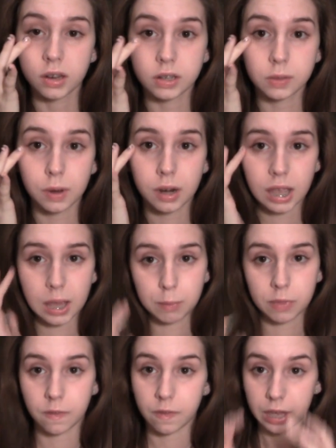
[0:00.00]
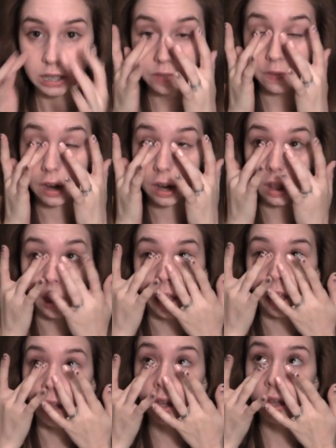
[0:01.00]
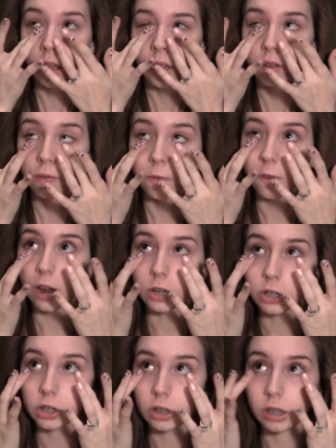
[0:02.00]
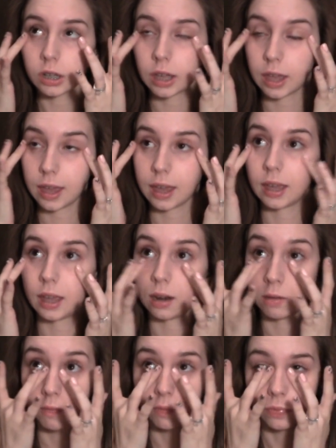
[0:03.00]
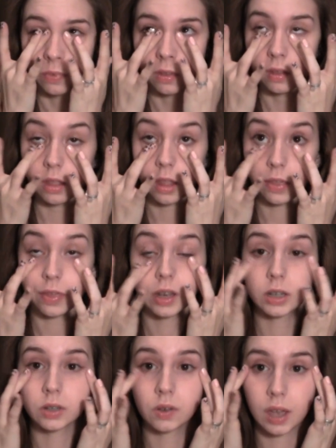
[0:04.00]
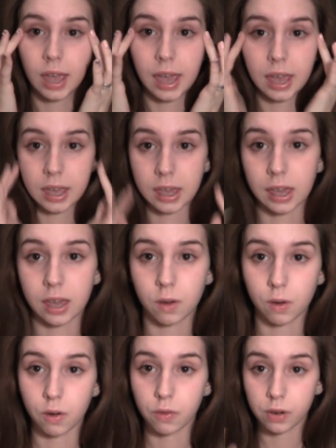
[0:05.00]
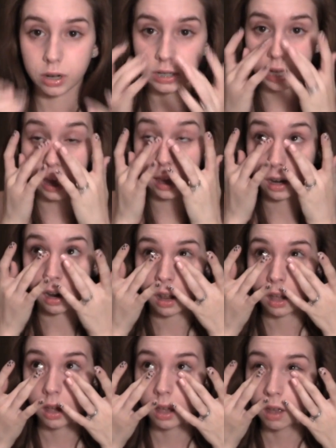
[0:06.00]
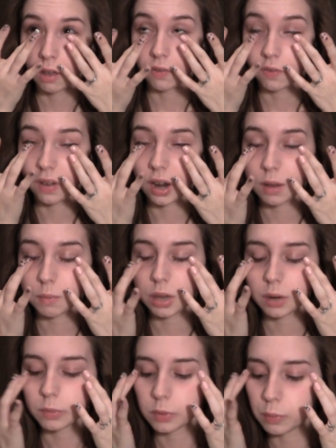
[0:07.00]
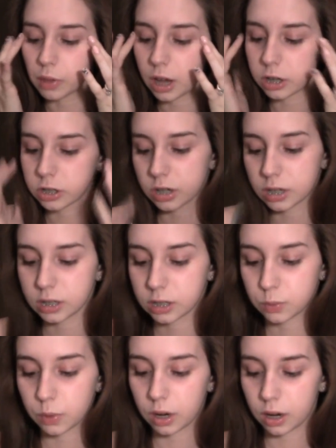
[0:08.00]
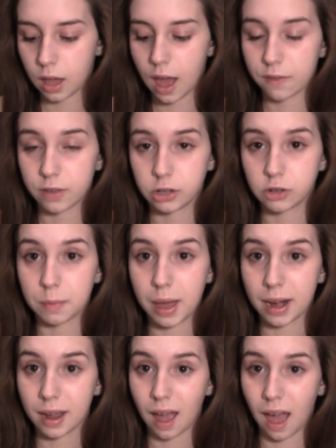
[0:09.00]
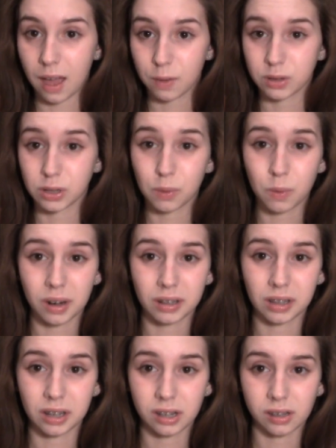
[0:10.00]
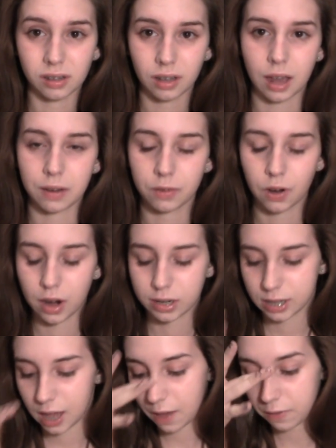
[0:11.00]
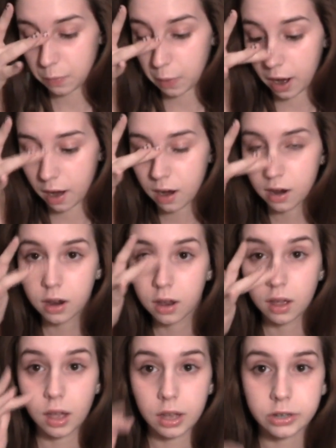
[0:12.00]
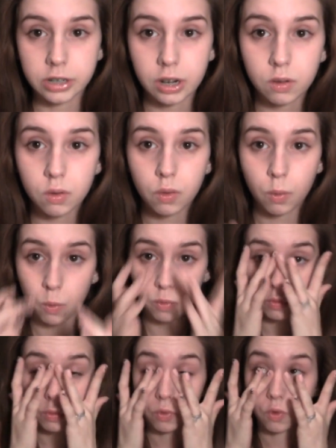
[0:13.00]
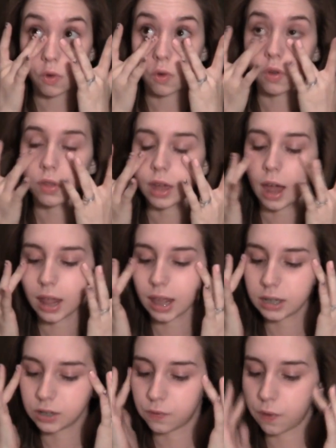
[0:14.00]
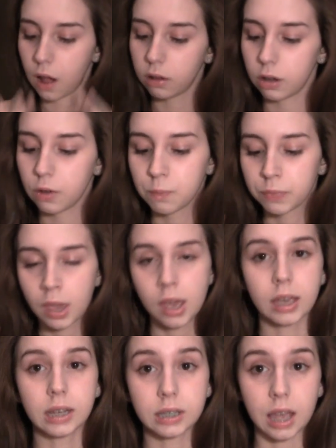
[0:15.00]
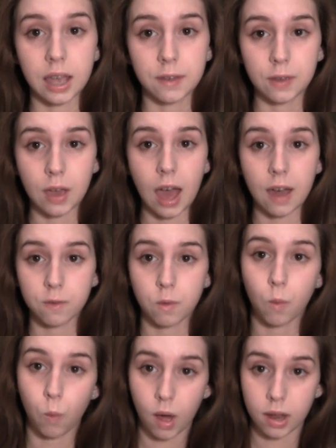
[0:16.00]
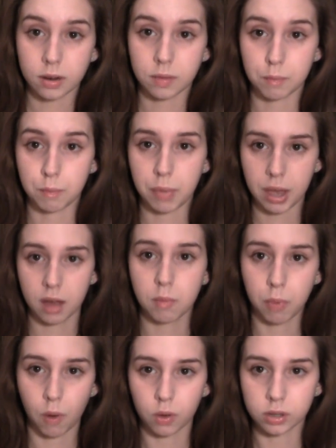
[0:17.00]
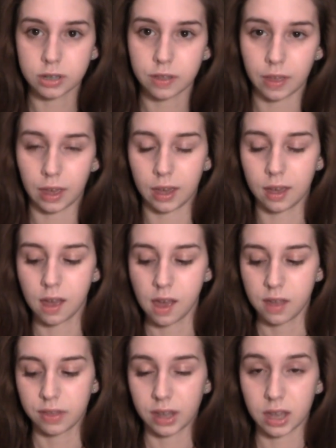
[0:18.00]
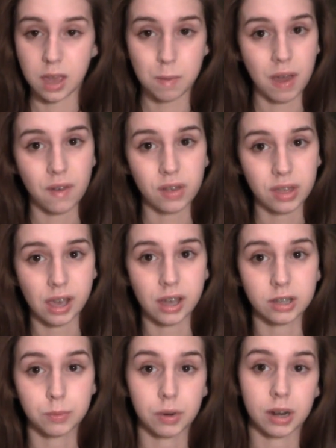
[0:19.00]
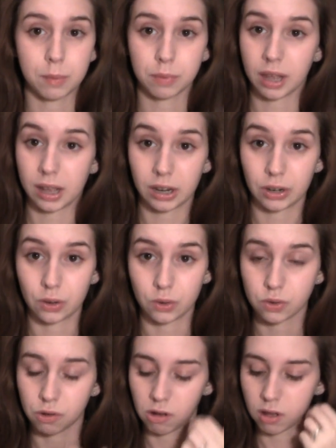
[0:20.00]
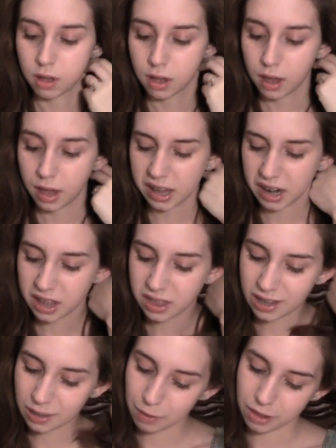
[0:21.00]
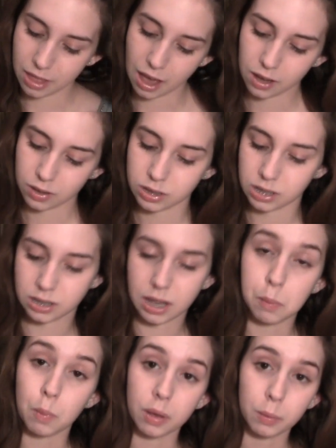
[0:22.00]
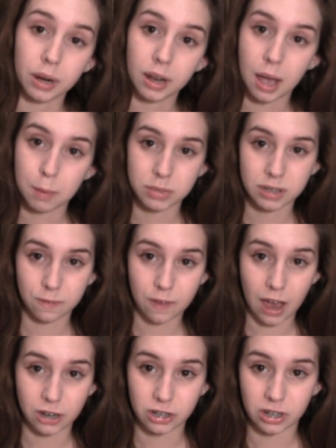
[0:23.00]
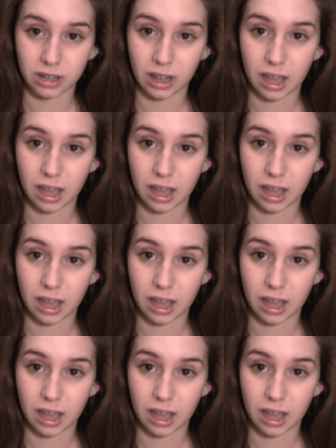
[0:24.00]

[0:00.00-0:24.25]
Just want to keep the face very like fresh looking and nothing too cakey or overdone. Very minimal blush because since we're going to have a dramatic eye, we don't want to look kind of crazy everywhere. A general rule that I like to follow is that if you have one big bold thing, then keep everything else pretty plain and neutral. And I think that goes the same way when it comes to fashion.